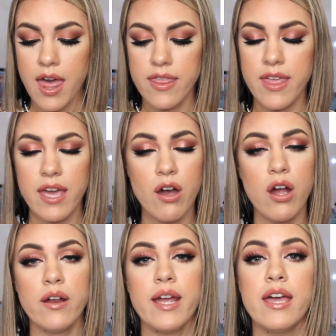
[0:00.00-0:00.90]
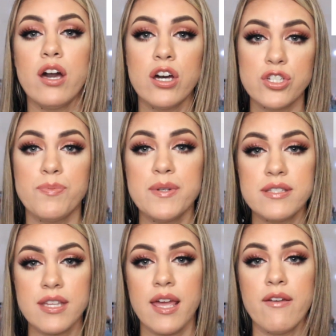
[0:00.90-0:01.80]
They are a
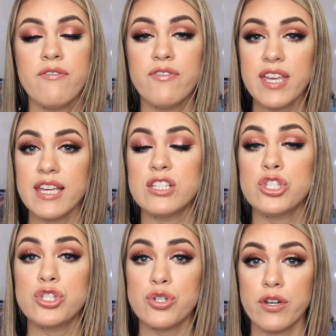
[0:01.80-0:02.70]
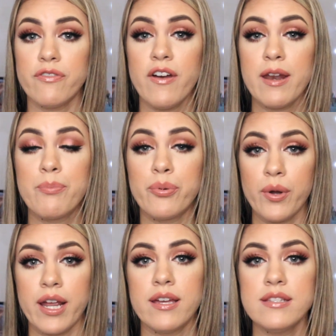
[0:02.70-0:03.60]
100% vegan certified
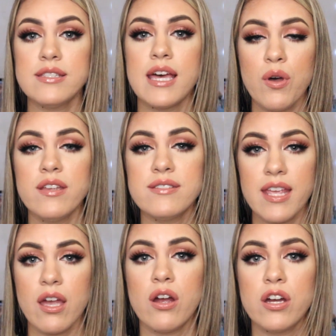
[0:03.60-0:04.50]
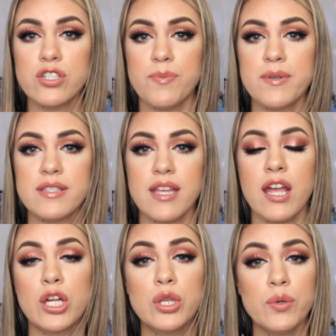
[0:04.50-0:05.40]
brand, as well as they are
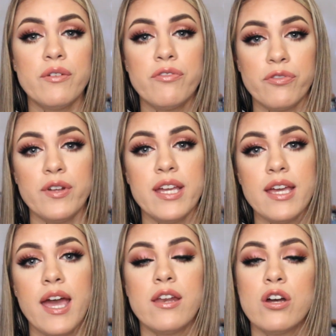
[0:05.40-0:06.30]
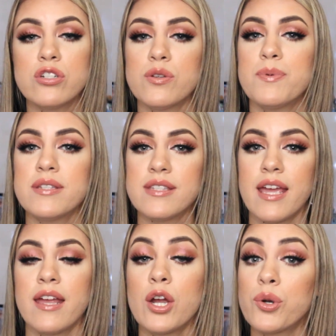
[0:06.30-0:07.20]
100% gluten free and
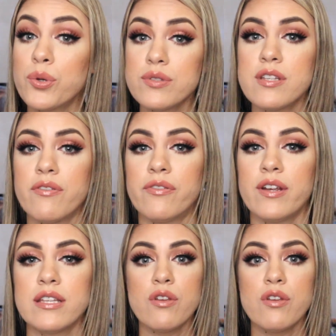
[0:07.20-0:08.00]
100% cruelty free.